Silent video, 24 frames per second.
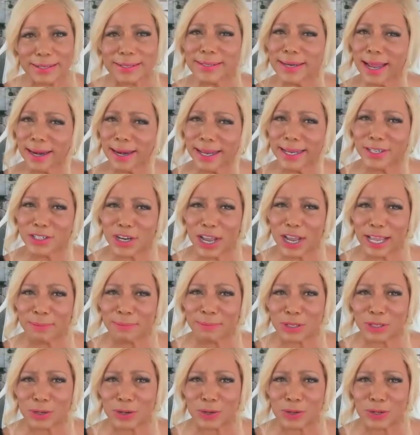study
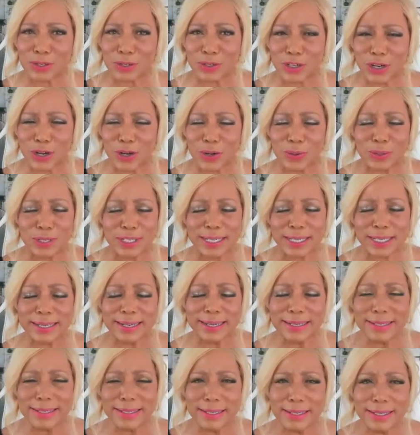James Earl Jones and
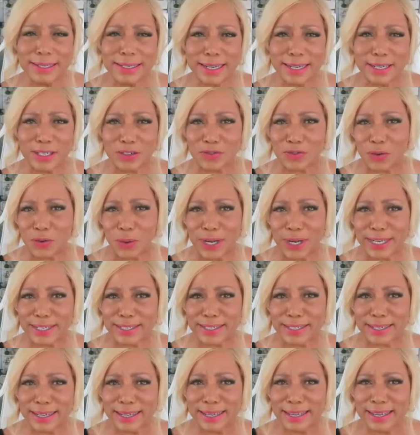listen to his
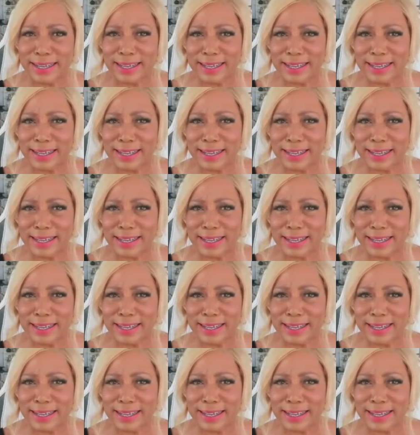voice.